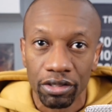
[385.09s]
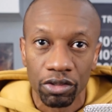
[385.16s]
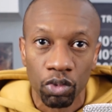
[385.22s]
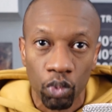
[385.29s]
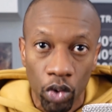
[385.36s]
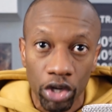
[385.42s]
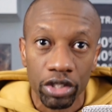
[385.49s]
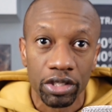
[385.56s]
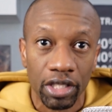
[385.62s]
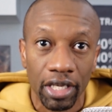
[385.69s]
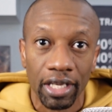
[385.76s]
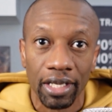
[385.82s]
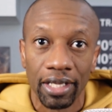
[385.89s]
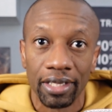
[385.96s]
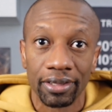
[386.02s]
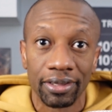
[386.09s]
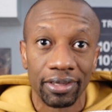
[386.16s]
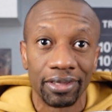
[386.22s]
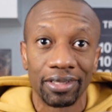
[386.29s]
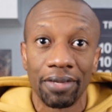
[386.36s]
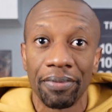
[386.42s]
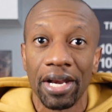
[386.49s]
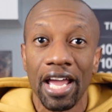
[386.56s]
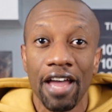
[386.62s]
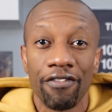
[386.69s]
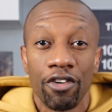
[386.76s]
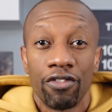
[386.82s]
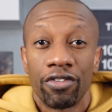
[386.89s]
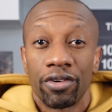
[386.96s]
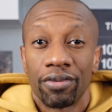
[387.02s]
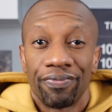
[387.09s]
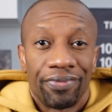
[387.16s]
work study lessons, I have over